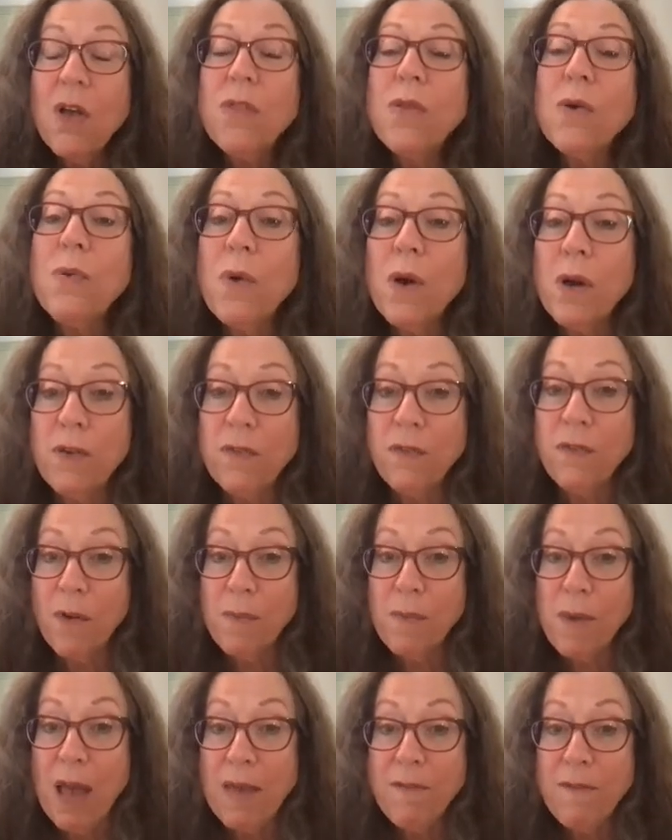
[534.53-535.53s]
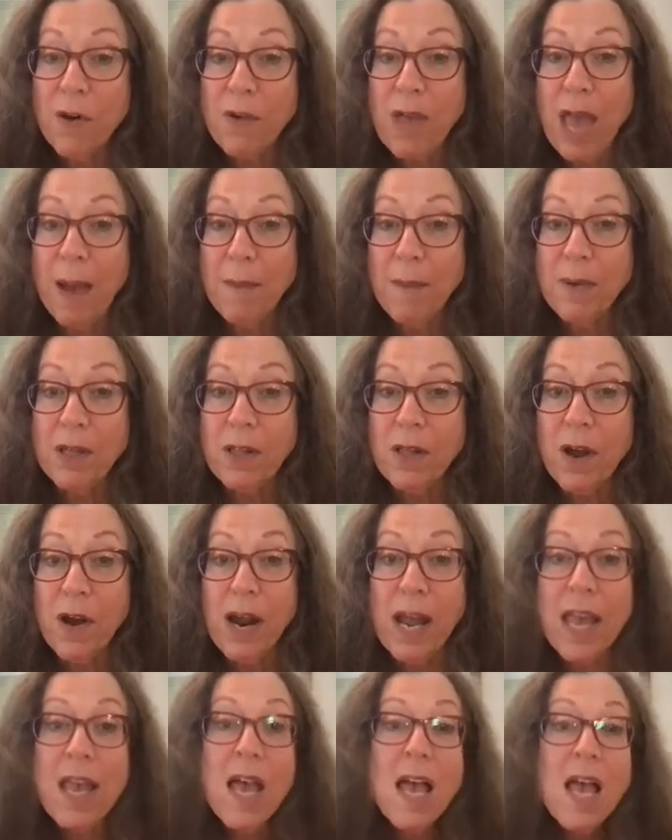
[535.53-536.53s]
the word from my
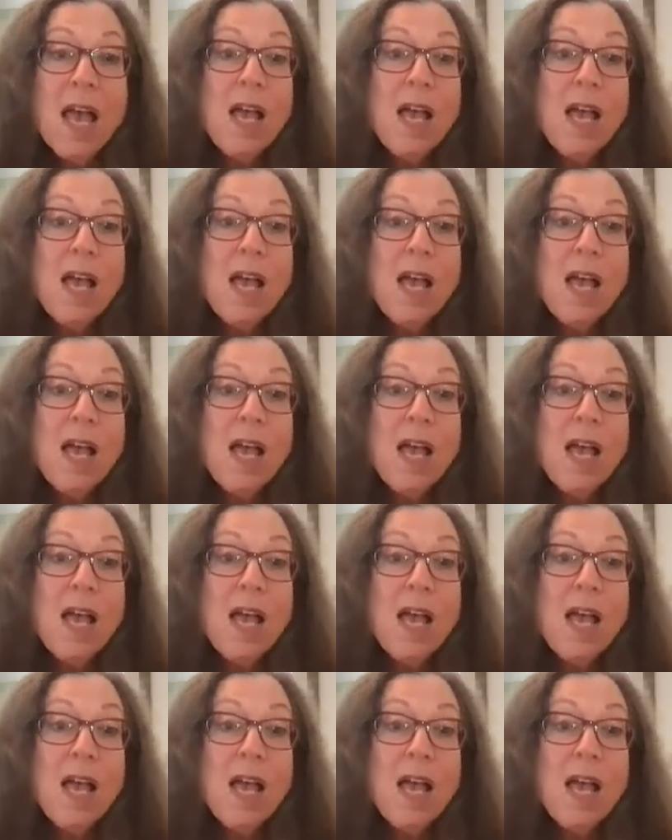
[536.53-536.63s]
vocabulary.